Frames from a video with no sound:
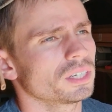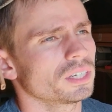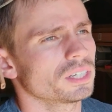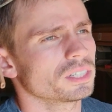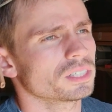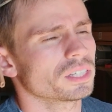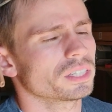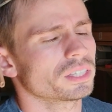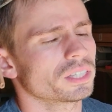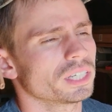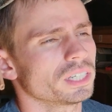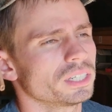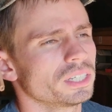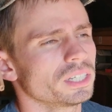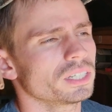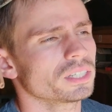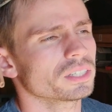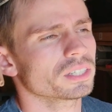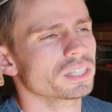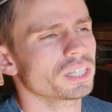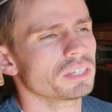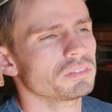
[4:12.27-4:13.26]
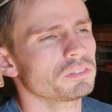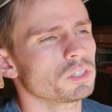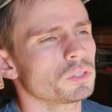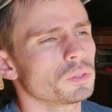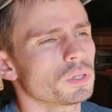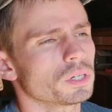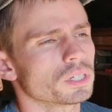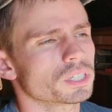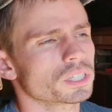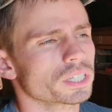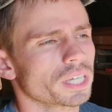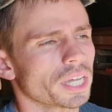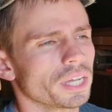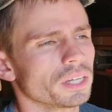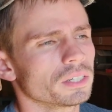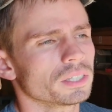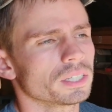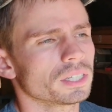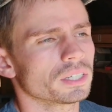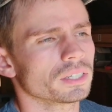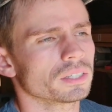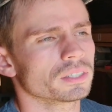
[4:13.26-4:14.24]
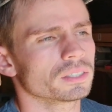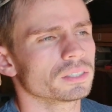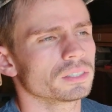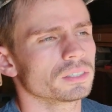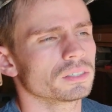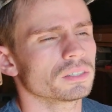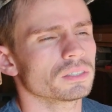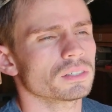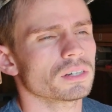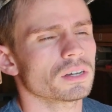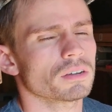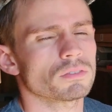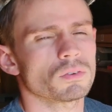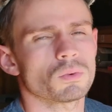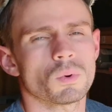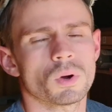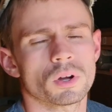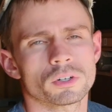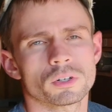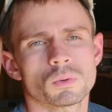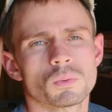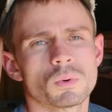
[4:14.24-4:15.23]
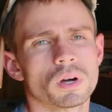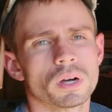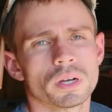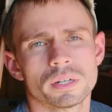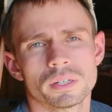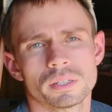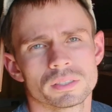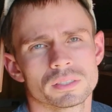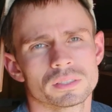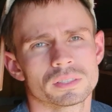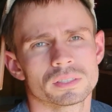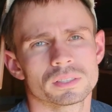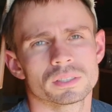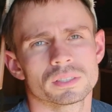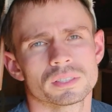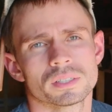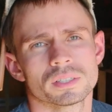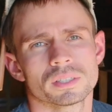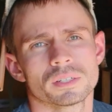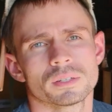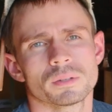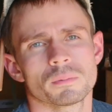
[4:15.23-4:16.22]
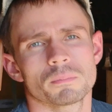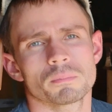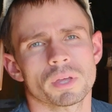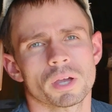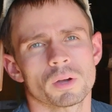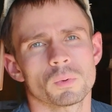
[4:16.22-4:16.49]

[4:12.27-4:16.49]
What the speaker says: is that they didn't give you a scaling of a 1-to-1.